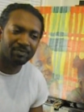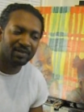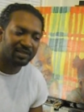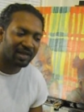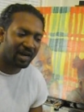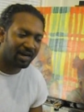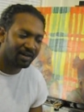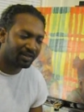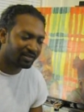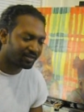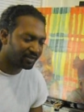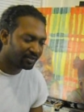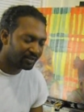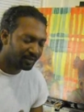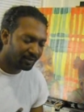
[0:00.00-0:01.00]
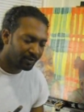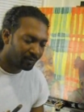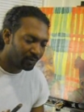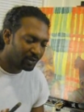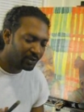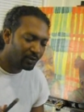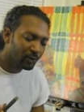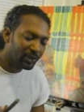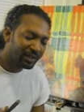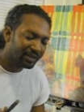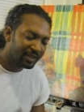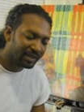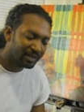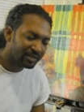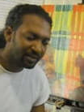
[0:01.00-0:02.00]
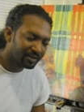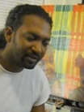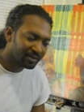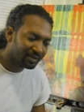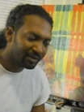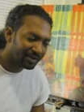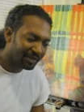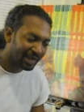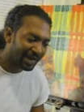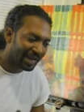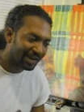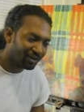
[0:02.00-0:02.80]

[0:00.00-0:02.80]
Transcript: These artists were doing things that had